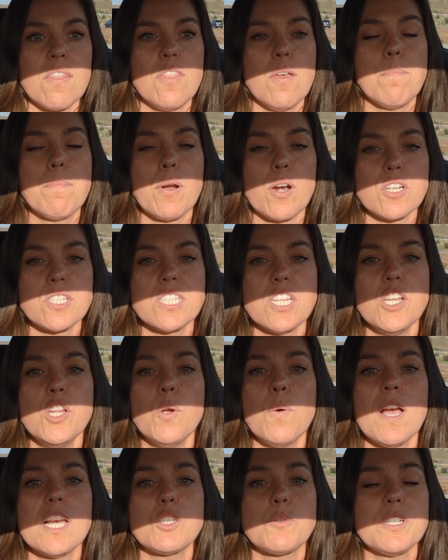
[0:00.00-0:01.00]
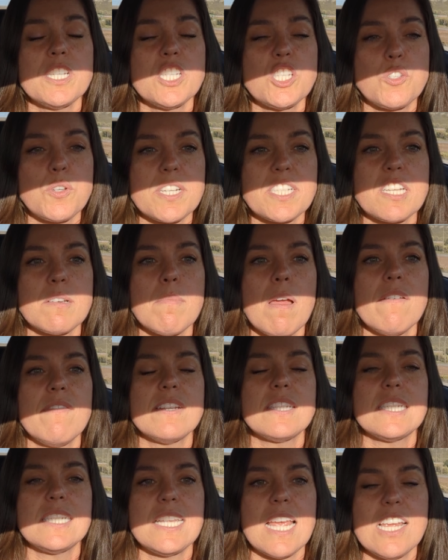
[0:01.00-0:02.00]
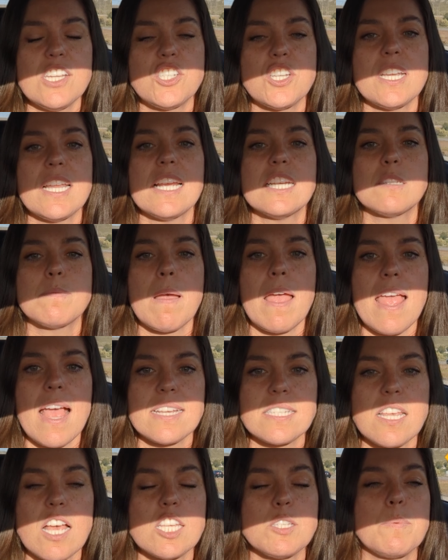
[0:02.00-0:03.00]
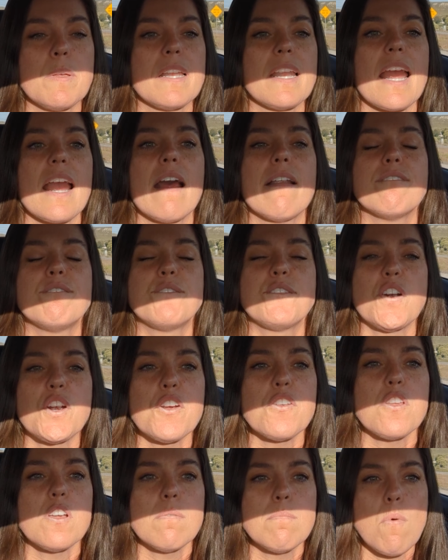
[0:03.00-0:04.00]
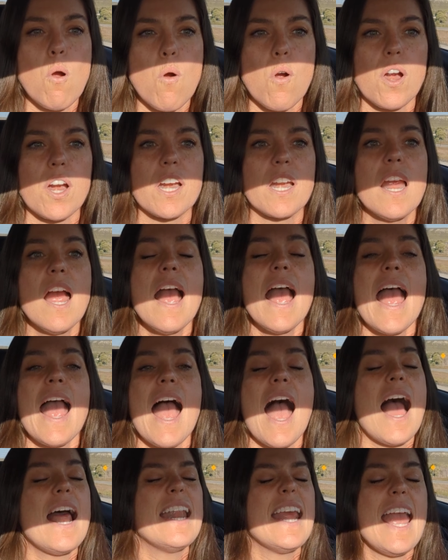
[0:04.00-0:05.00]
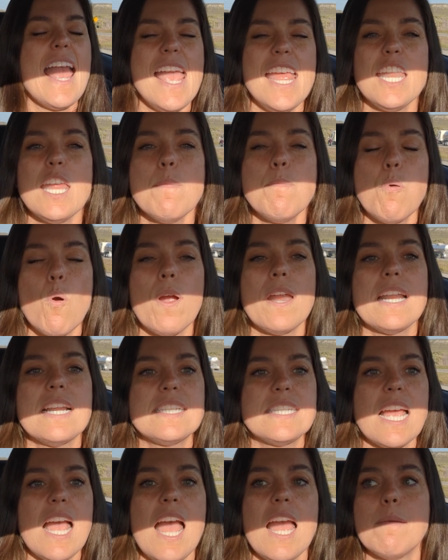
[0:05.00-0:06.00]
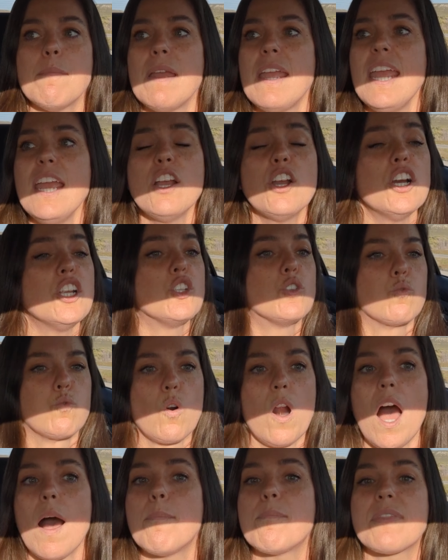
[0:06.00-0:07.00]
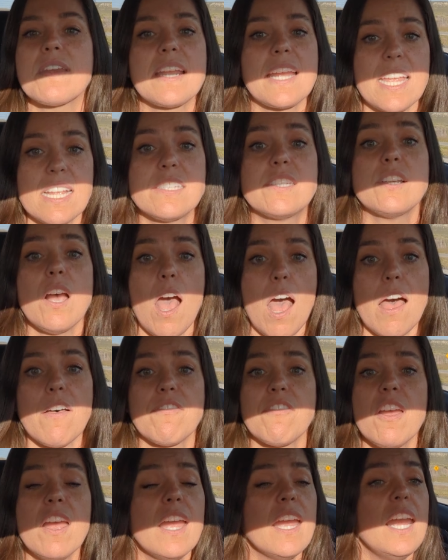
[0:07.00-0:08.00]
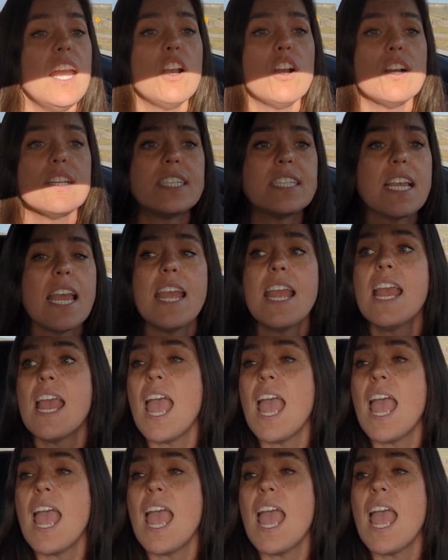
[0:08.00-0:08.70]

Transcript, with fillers: The person who has restricted my visitation is my ex-husband. And furthermore, at any point in time, he could drop the kids off. He could say,